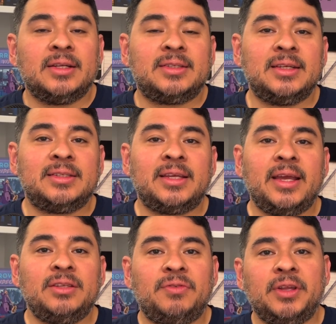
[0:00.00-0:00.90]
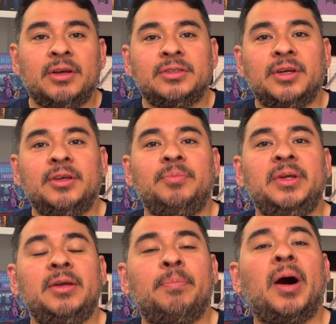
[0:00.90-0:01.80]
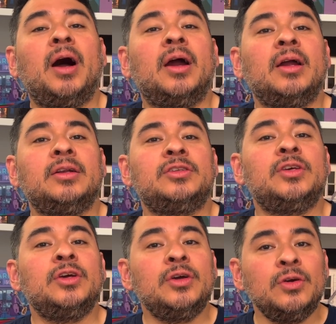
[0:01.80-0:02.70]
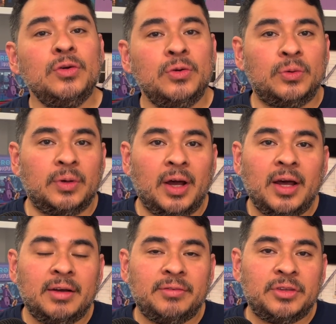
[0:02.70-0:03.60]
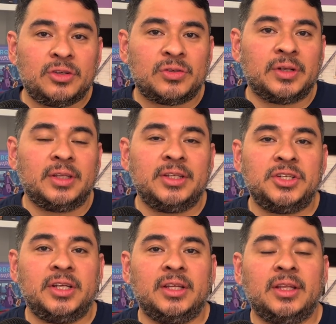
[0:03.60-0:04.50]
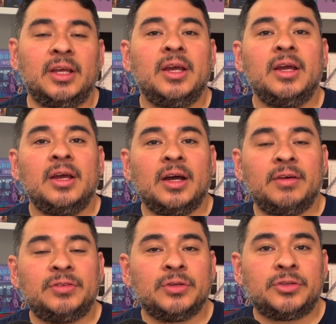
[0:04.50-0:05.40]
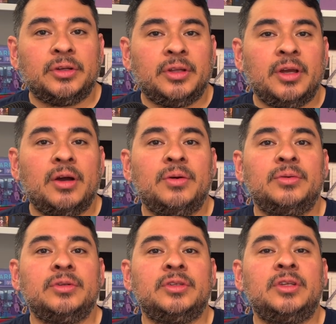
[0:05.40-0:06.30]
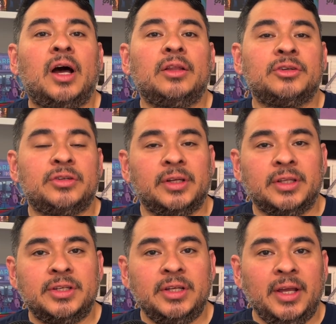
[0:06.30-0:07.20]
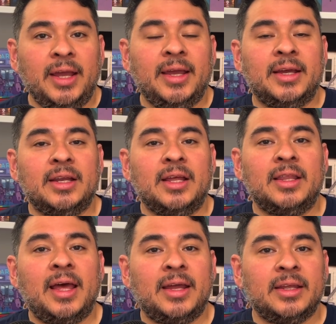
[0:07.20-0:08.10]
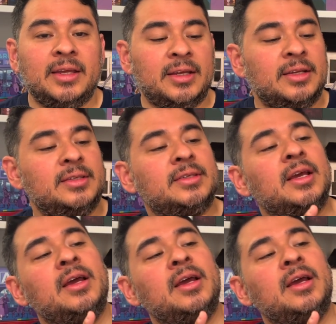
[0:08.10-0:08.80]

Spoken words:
today's video is going to be part 2 of the trilogy of Sergio Leone's Dollar Trilogy, and that is